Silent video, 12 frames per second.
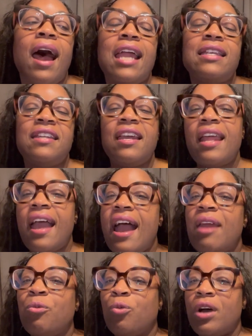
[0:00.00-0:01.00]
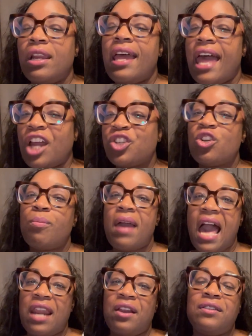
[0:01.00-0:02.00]
I did add one extra
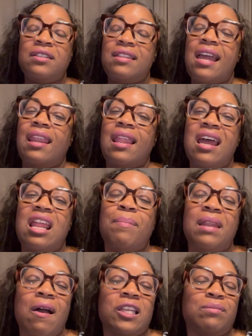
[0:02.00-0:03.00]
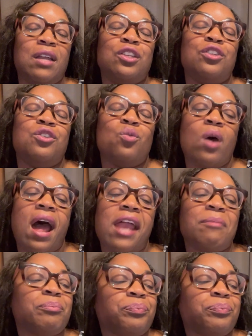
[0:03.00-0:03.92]
pattern to that lineup and I'll explain to you why.